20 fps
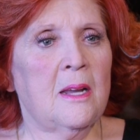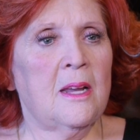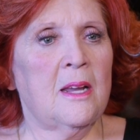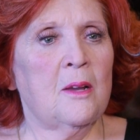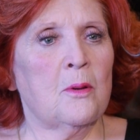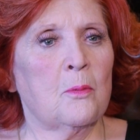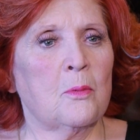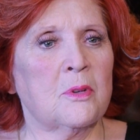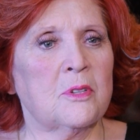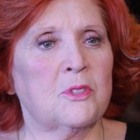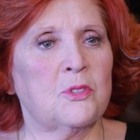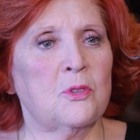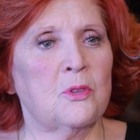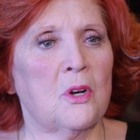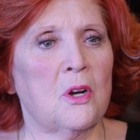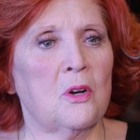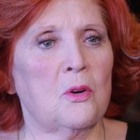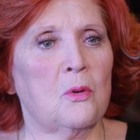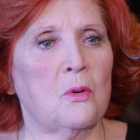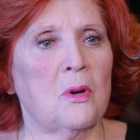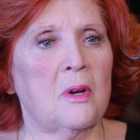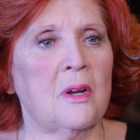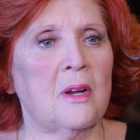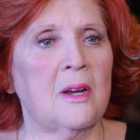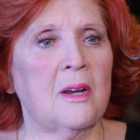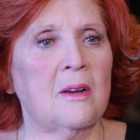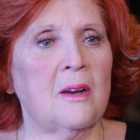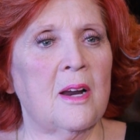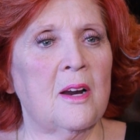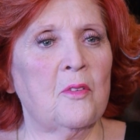it was,
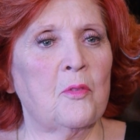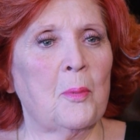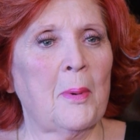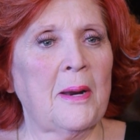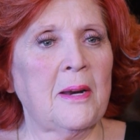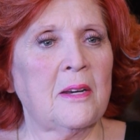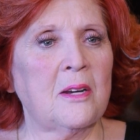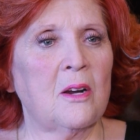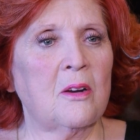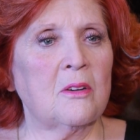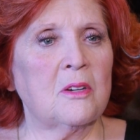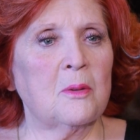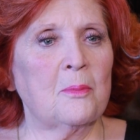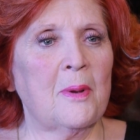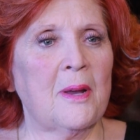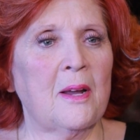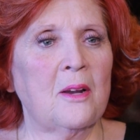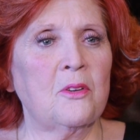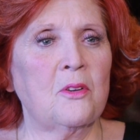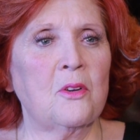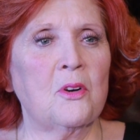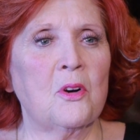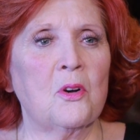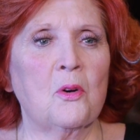everybody talked about,